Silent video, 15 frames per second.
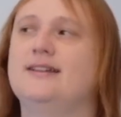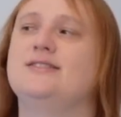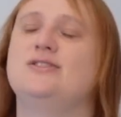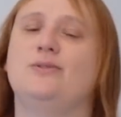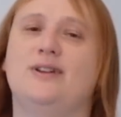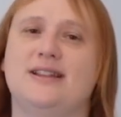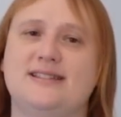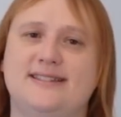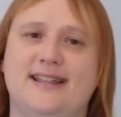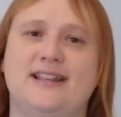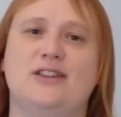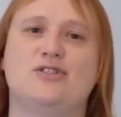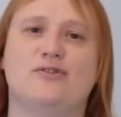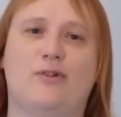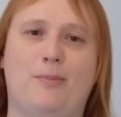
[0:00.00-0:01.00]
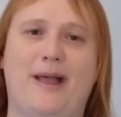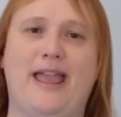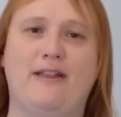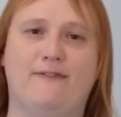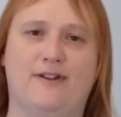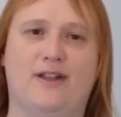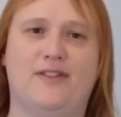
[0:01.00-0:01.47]
to continue to
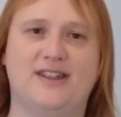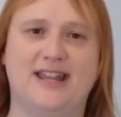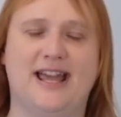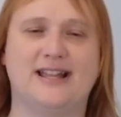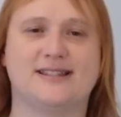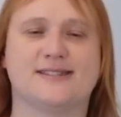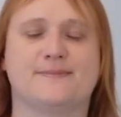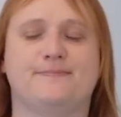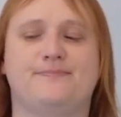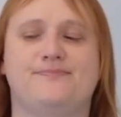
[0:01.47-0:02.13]
repay further debts.